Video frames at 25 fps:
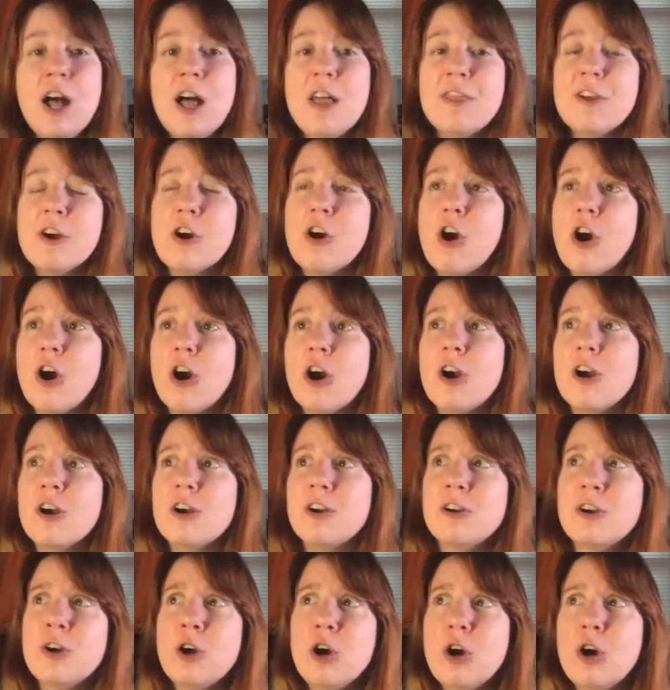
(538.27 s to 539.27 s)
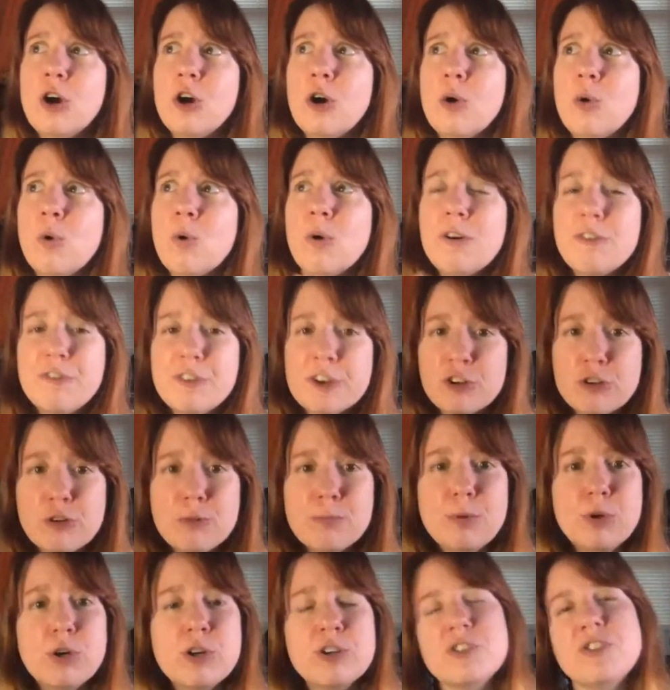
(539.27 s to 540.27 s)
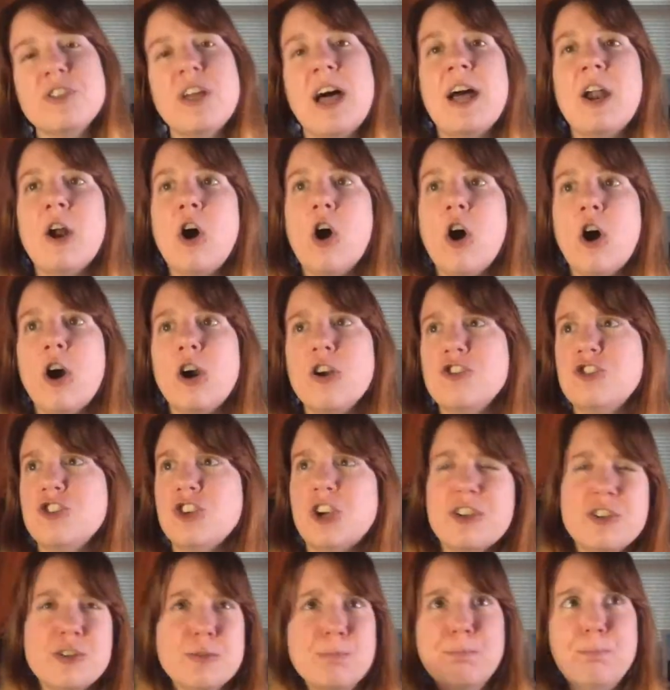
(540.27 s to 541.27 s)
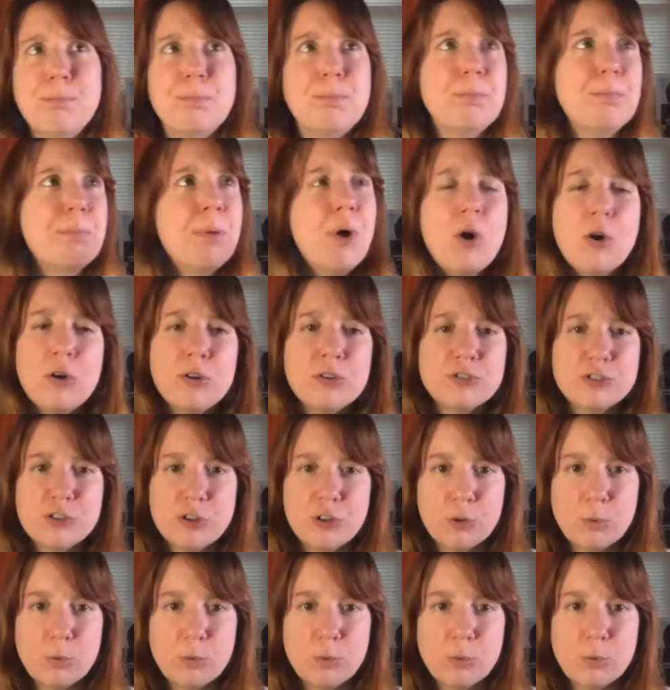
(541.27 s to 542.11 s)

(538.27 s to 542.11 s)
There are horror fiction books that are just balls to